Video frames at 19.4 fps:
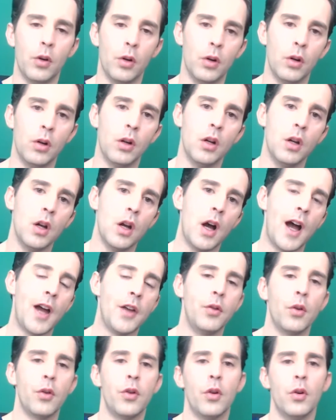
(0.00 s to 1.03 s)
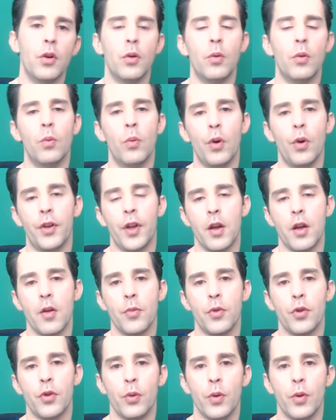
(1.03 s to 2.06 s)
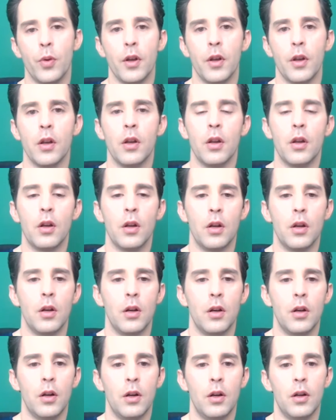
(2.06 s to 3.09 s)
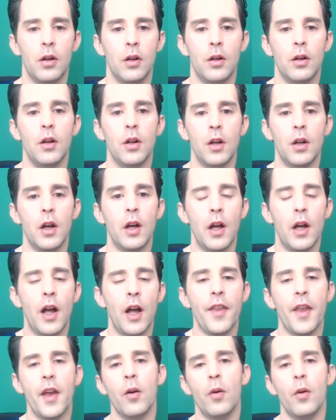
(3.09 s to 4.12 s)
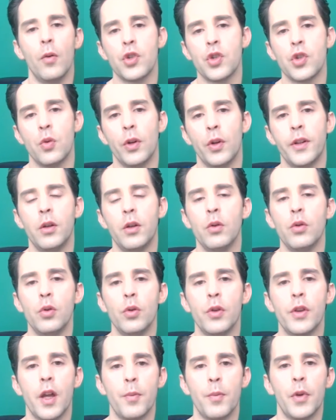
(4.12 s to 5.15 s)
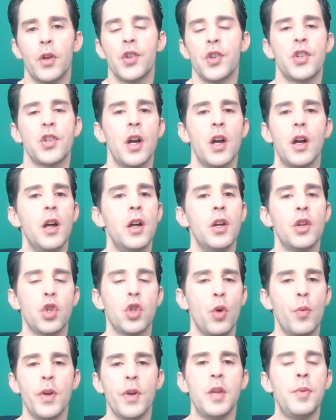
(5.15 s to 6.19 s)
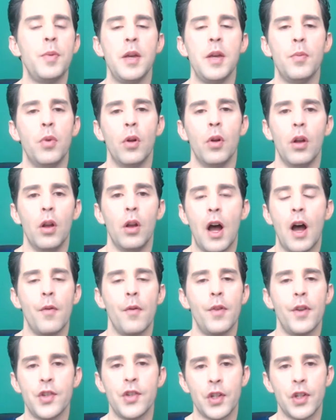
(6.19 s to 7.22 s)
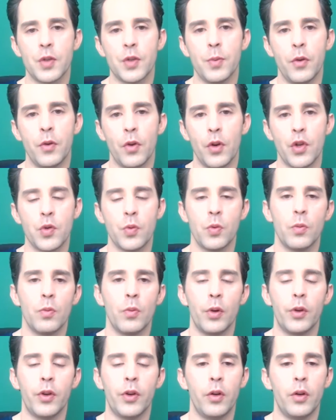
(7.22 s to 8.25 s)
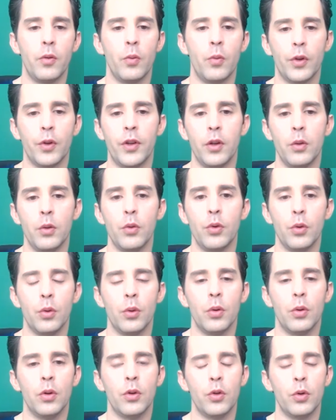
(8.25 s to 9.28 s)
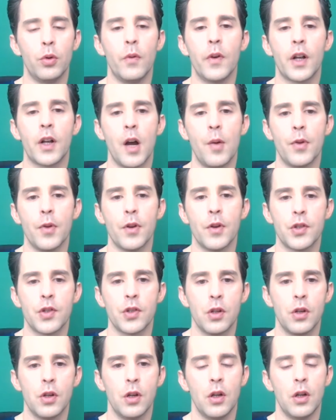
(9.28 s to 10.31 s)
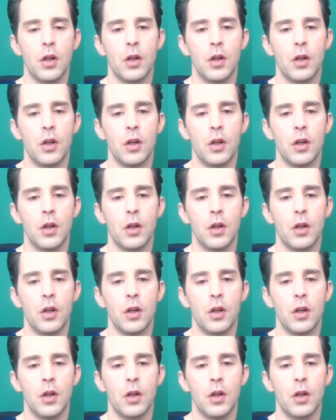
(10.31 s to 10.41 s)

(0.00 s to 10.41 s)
or I don't know what I am doing? And then, so what did you do then? Because so many people have this experience. What did you do to overcome this?